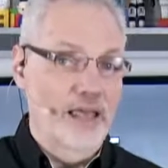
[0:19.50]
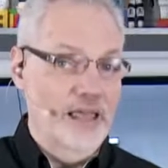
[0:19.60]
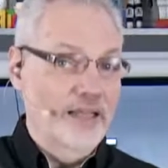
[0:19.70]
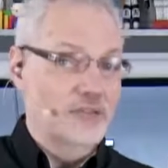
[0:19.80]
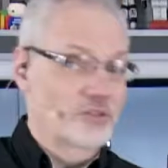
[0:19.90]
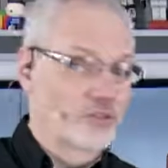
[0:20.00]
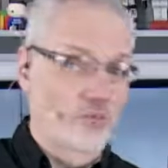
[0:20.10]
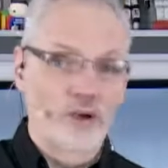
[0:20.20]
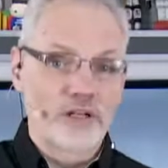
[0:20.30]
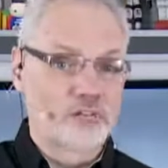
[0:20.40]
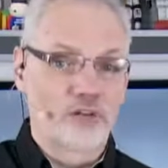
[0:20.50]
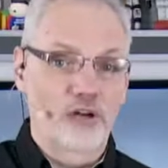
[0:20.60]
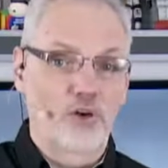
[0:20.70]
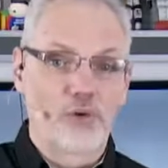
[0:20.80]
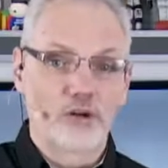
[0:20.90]
and want to try
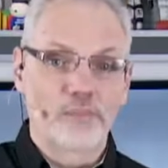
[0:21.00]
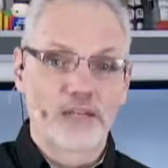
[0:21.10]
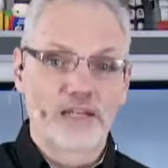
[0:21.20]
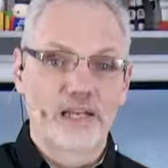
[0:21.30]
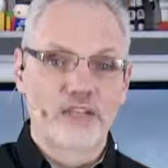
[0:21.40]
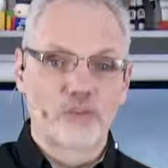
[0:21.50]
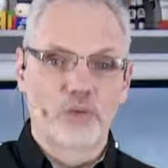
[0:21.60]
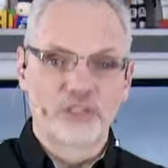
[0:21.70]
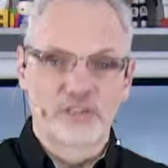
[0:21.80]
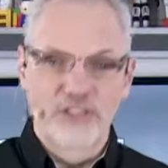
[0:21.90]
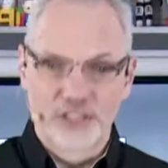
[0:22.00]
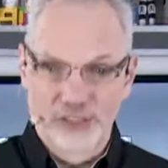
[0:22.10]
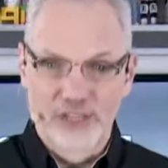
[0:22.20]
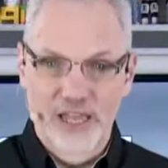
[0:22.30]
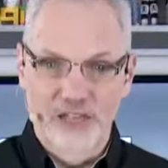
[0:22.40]
to automate as much of it as
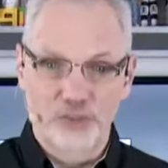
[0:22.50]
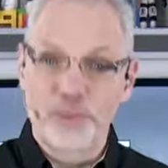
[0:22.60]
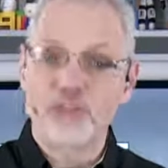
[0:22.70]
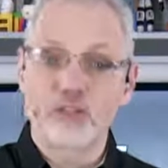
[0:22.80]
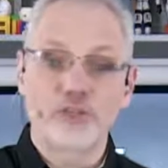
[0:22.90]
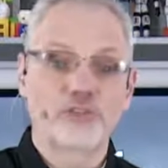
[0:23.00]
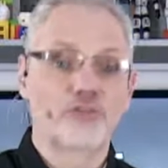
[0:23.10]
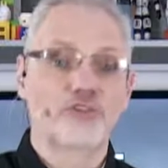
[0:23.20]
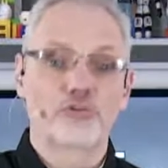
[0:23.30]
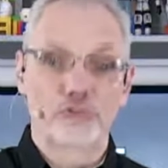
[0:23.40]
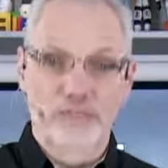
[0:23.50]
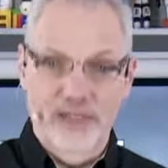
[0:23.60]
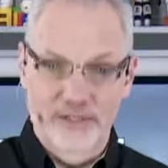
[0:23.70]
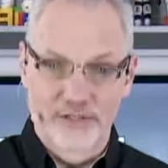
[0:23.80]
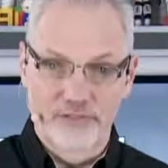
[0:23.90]
you can, especially because it's so
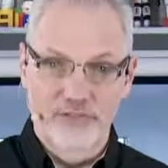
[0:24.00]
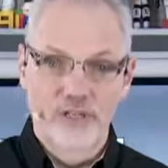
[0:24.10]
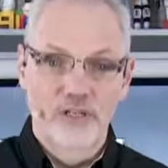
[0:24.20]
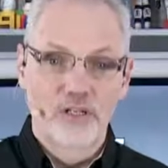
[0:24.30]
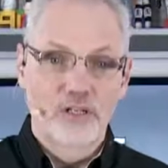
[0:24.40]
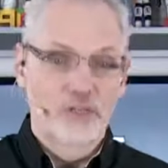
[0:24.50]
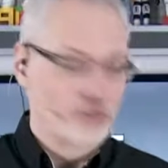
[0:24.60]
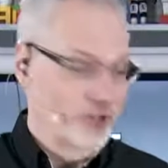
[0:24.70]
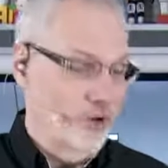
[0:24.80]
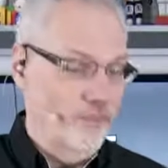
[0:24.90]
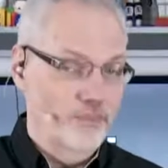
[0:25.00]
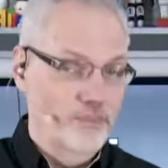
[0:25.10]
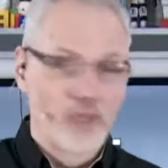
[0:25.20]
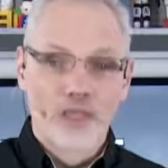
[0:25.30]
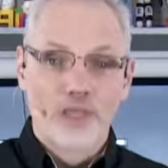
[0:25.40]
repetitive. So,
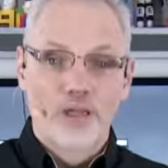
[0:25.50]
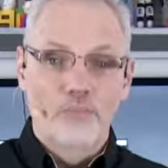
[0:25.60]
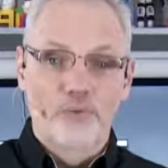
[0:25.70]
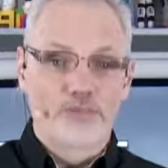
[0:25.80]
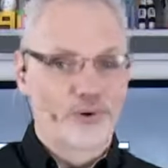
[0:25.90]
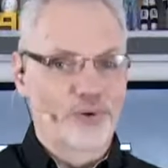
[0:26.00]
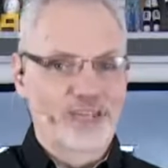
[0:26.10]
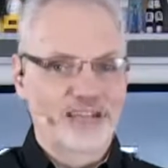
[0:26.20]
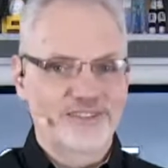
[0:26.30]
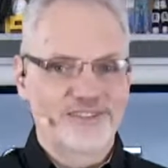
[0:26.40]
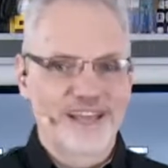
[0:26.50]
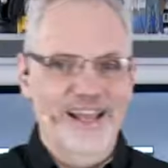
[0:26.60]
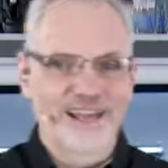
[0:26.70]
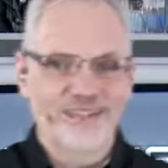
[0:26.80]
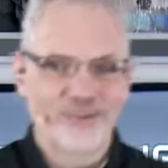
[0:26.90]
before we get into
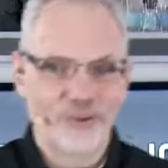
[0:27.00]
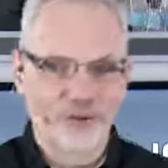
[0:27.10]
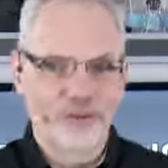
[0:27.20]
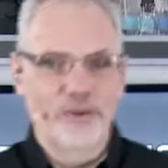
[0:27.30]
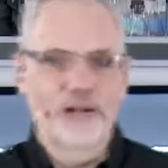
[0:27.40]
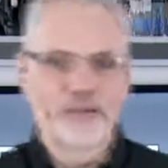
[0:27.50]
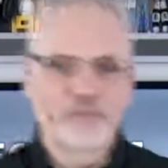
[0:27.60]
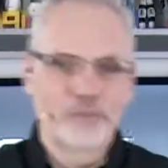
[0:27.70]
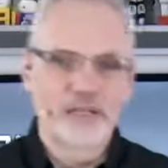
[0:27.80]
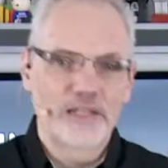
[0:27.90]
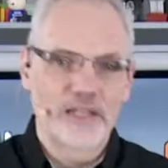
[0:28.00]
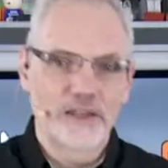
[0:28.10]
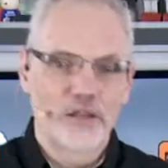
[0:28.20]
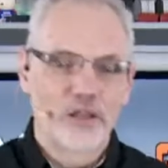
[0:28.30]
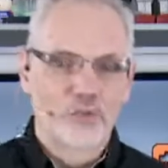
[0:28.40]
that, I want to remind everybody
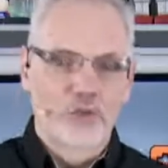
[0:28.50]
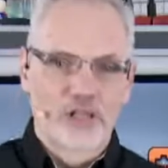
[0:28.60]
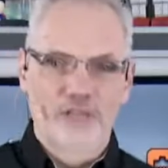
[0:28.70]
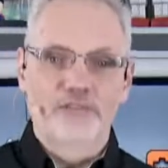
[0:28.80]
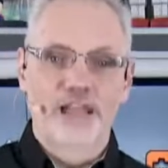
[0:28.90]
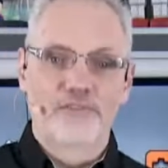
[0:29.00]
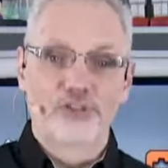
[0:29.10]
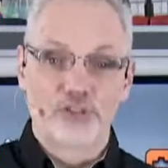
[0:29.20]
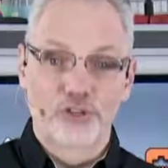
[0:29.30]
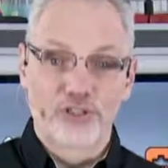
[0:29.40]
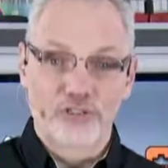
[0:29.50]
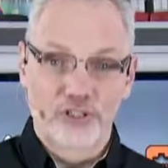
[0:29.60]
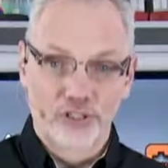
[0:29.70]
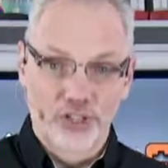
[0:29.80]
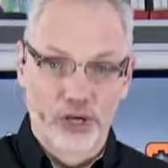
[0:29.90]
that we'd love to have you join us
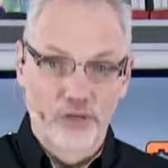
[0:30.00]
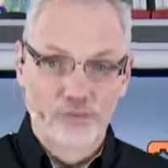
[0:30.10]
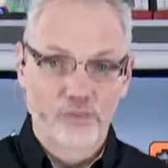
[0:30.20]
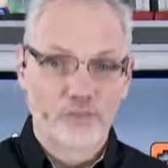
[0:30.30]
on the show.